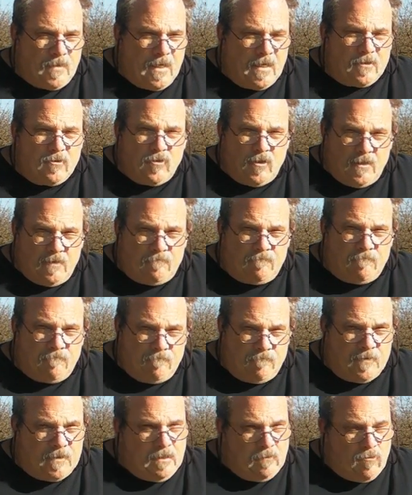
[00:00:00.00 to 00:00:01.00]
Actually,
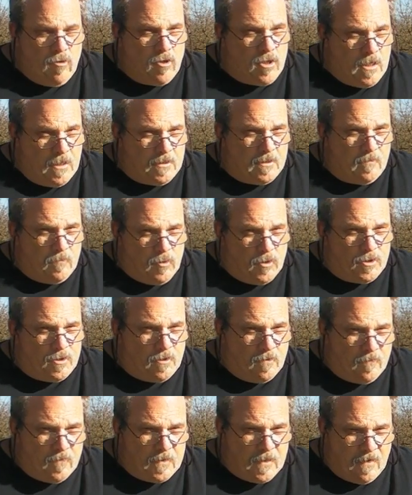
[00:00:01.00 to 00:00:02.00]
zero customer
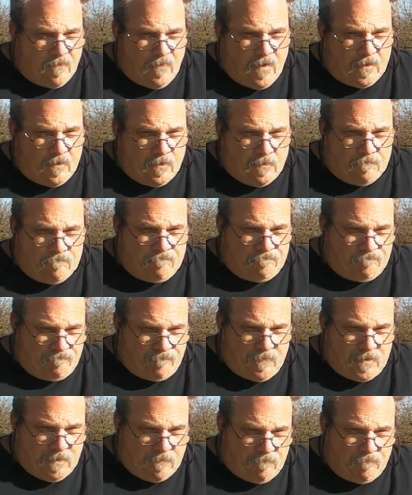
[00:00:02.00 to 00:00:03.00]
service. I've had to
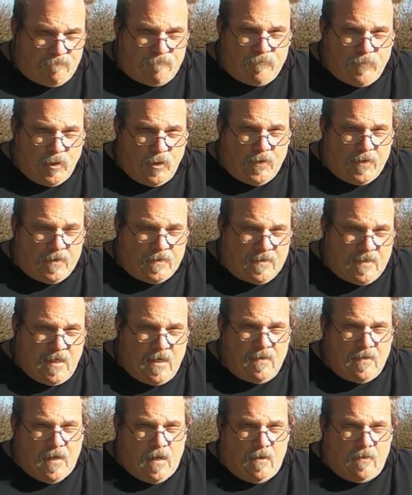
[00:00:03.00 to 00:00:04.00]
pull their
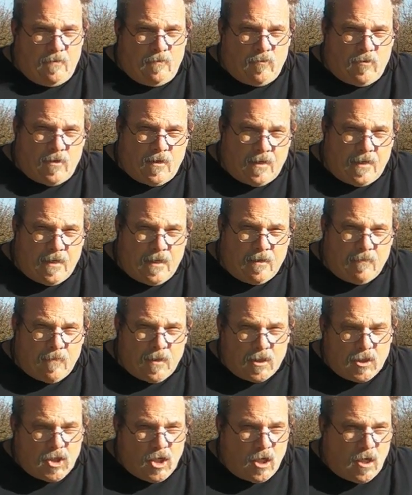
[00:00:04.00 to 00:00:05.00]
teeth out in order to get them
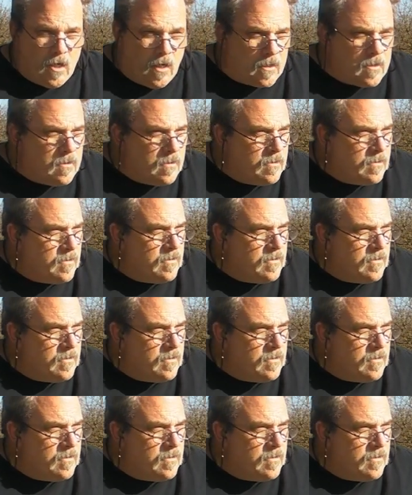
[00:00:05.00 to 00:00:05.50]
to talk.